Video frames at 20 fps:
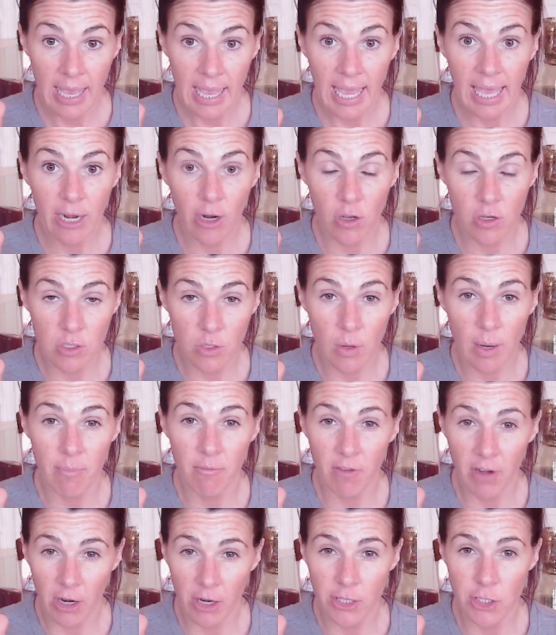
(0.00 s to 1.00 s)
And also I'm
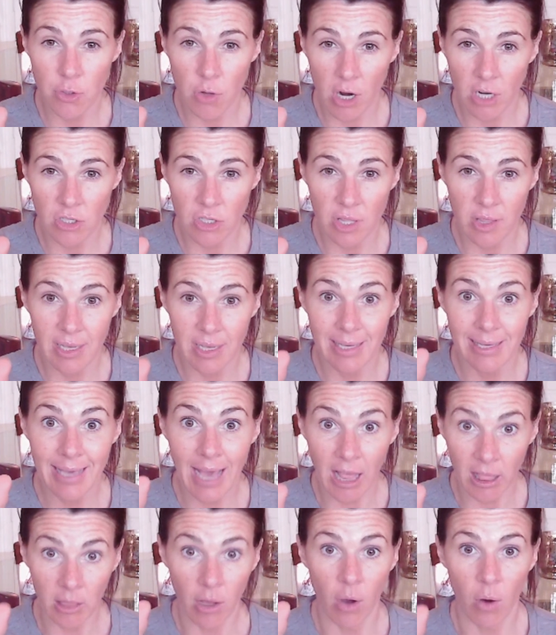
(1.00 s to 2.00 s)
very drawn to the
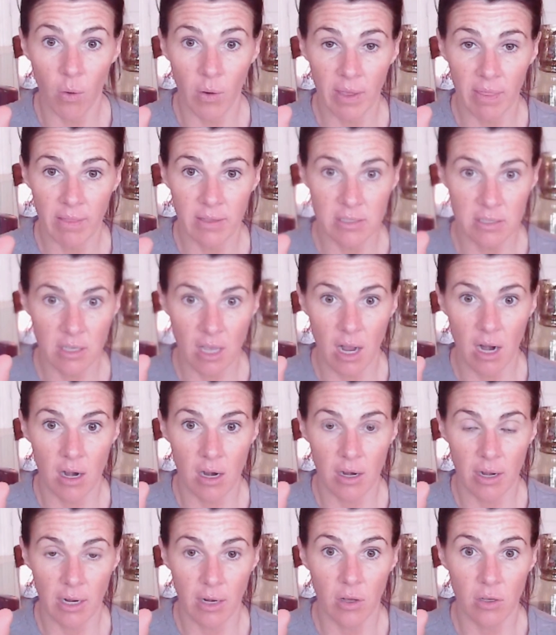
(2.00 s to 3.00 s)
yellow in this
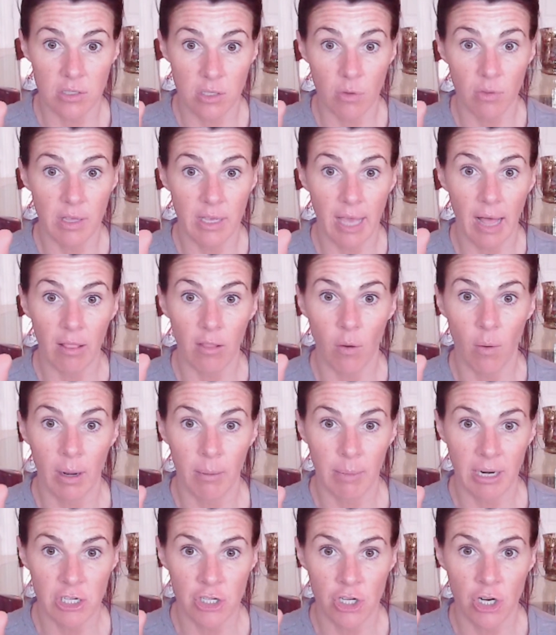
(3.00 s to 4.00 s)
card, and also the yellow on
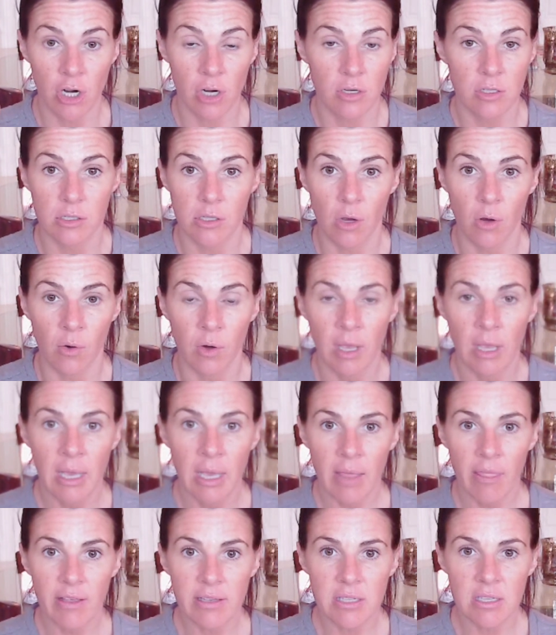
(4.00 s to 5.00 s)
my shirt. So
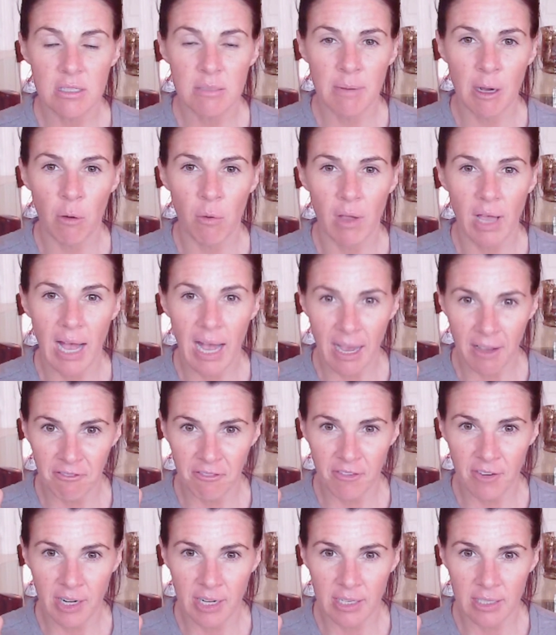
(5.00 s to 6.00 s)
this is about
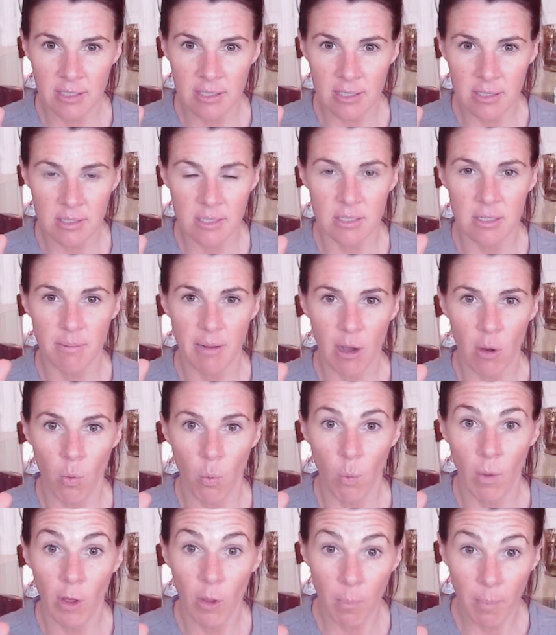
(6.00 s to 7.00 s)
confidence, this is about
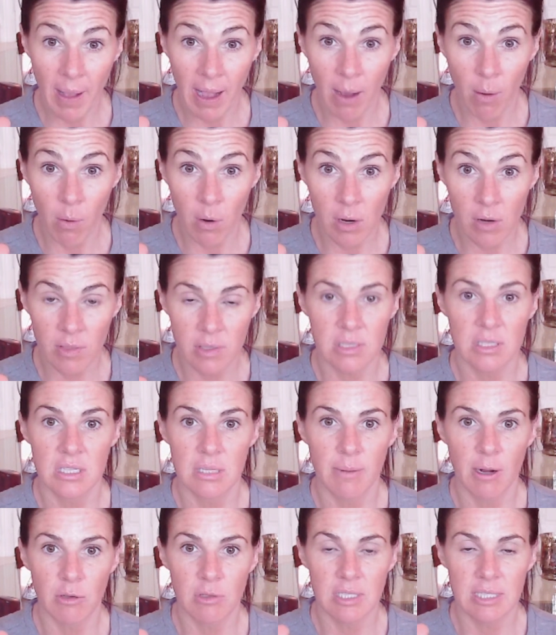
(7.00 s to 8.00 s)
willpower, this is
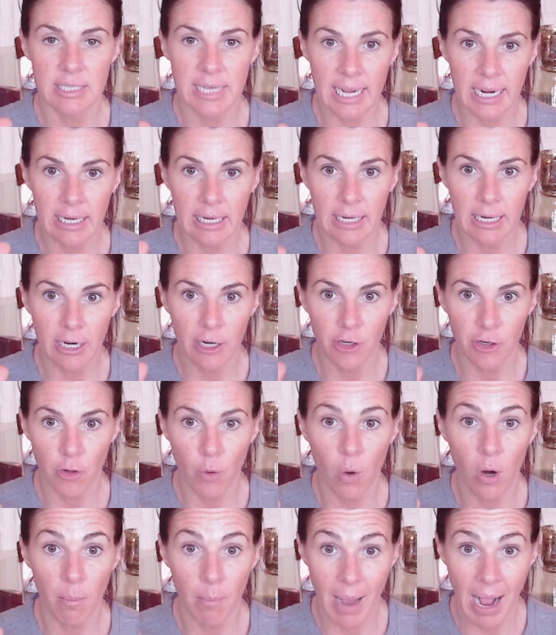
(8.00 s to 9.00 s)
about standing in
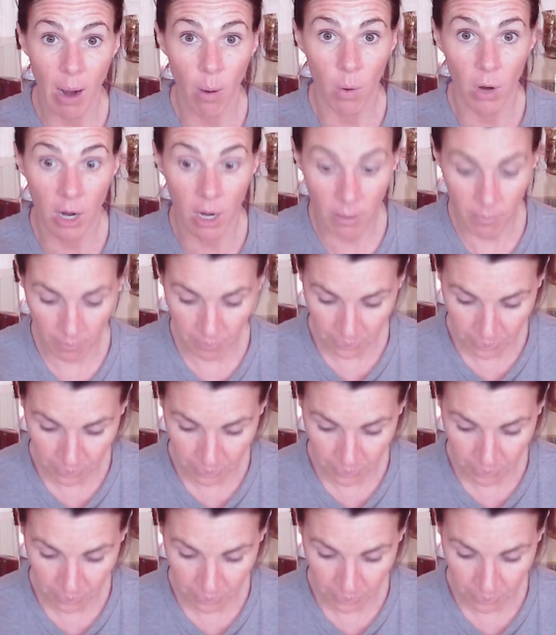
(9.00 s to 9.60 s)
your power.